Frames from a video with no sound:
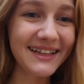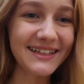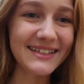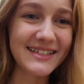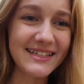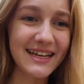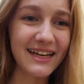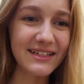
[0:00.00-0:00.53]

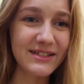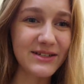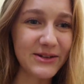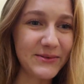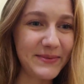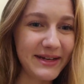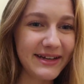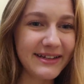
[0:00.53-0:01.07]
this is like a
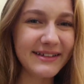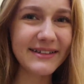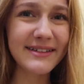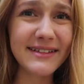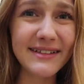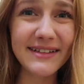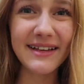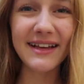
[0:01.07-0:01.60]

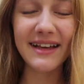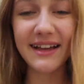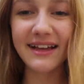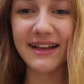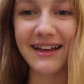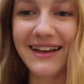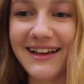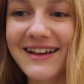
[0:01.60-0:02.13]
two-piece,
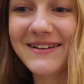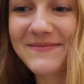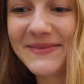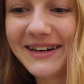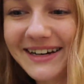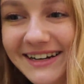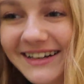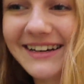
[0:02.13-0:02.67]

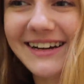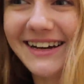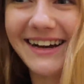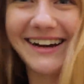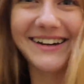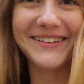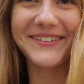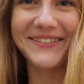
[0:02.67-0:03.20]
but
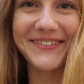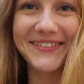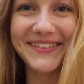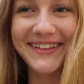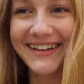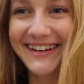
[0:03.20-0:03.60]
I don't